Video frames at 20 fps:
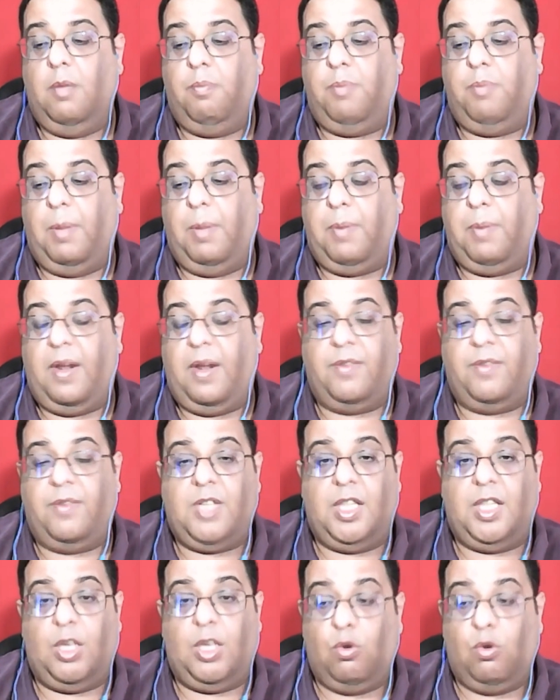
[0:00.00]
people have
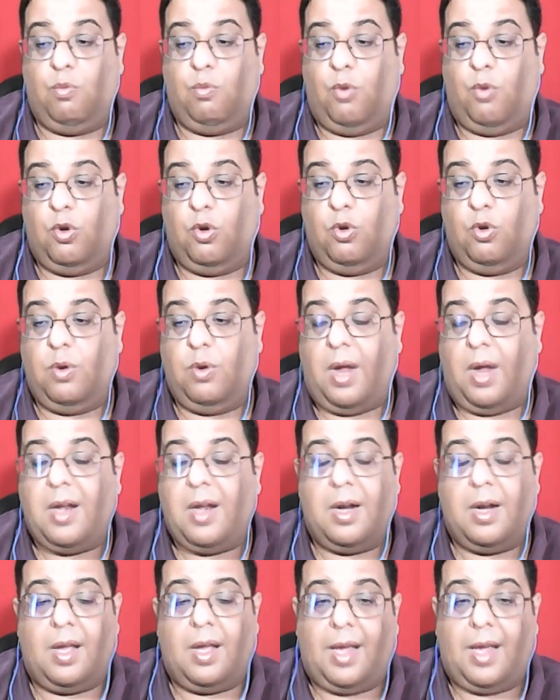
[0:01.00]
said they don't want to
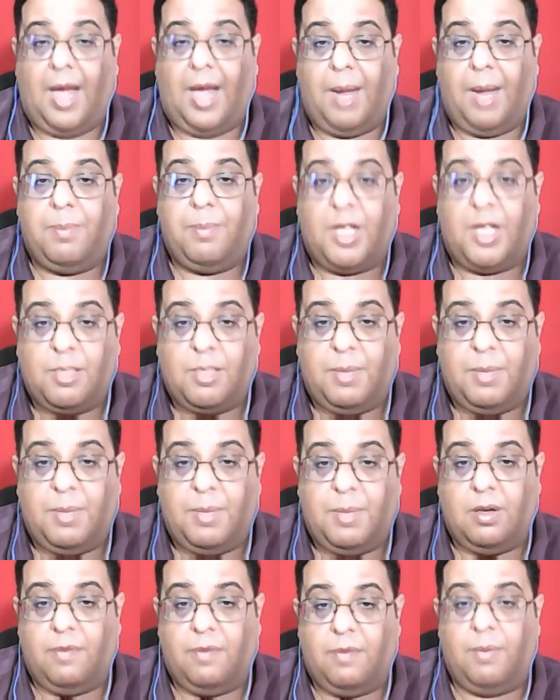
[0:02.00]
ride in a cab that's
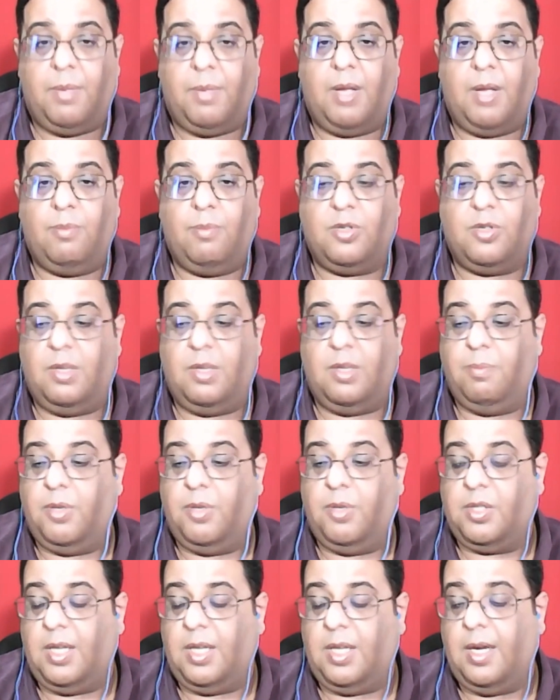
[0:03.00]
being driven by a Muslim
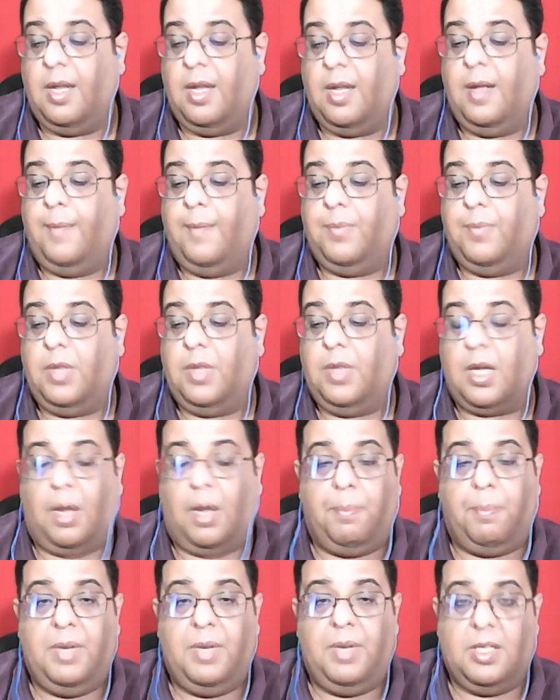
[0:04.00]
person. And the
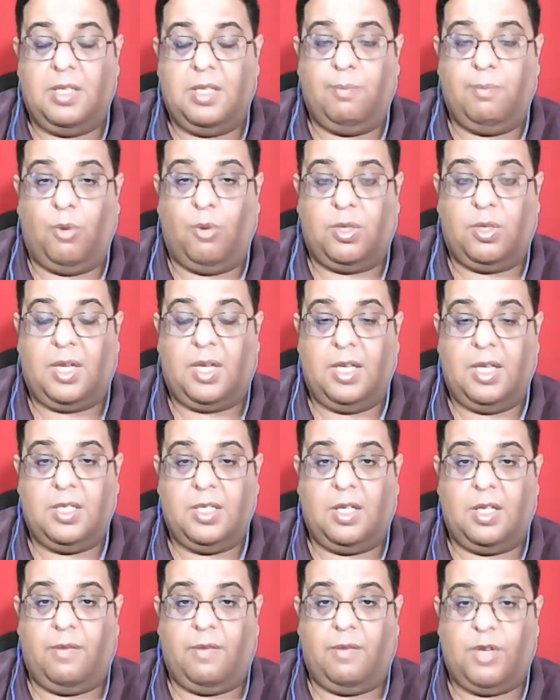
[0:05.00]
companies in both
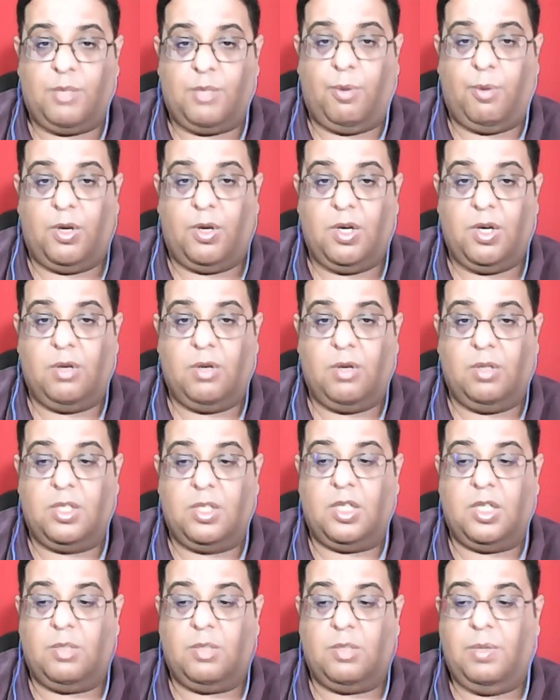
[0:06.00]
cases have responded to the
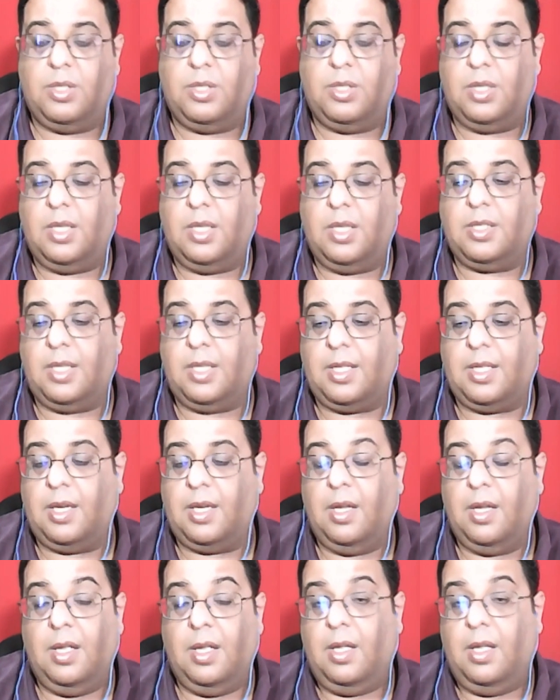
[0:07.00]
situation and said
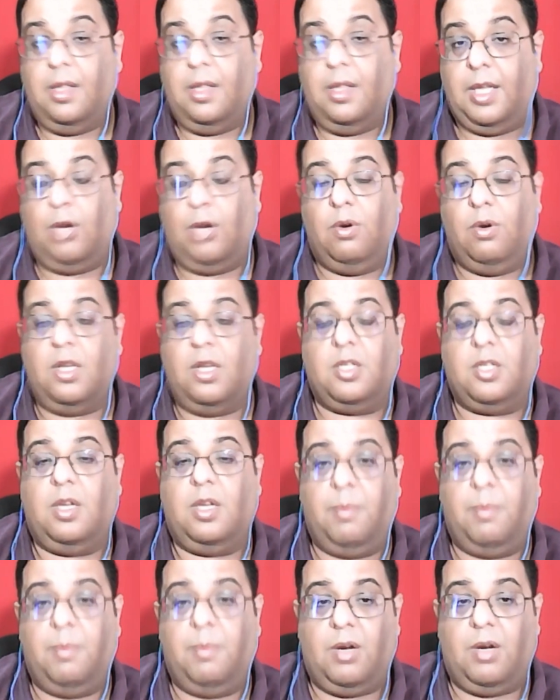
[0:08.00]
that they don't
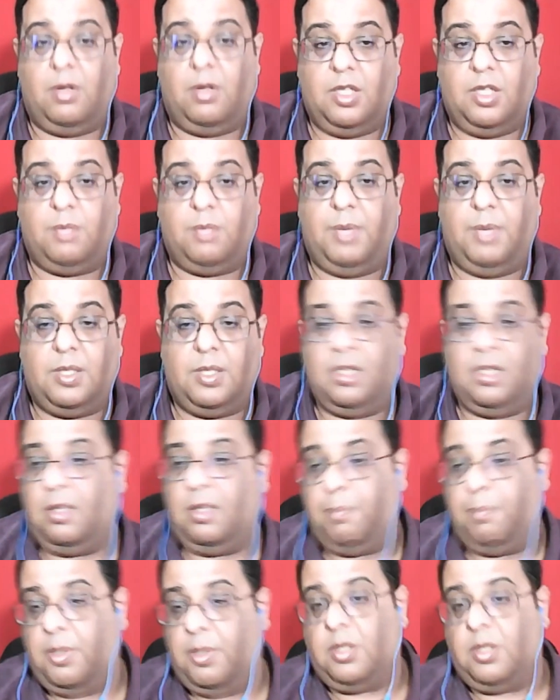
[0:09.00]
discriminate on this basis.
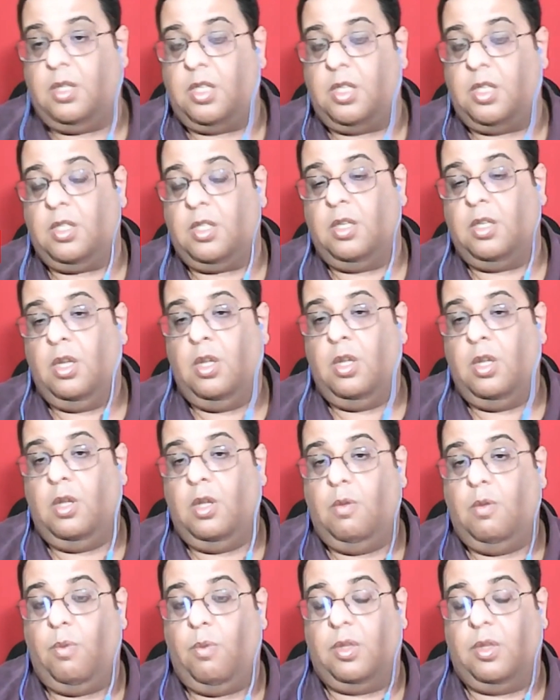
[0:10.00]
The person doesn't
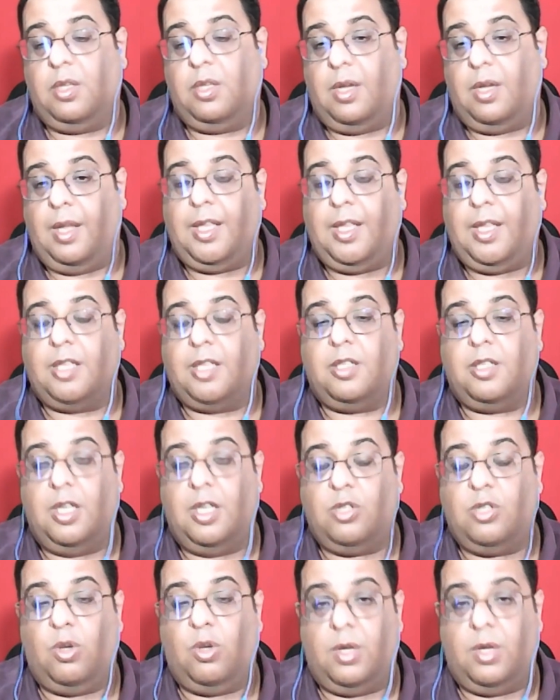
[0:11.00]
want the right, that's
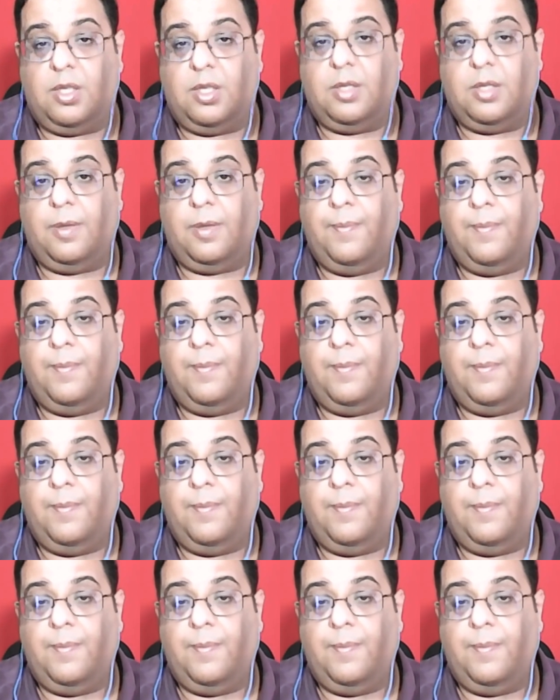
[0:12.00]
their choice.